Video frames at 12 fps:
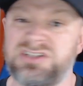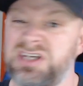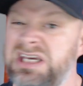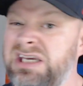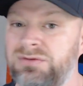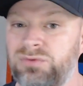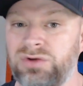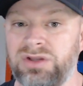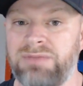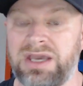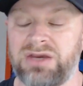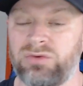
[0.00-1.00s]
So he can really
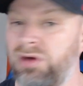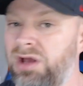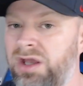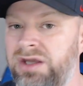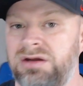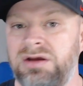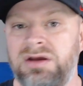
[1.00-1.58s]
make a run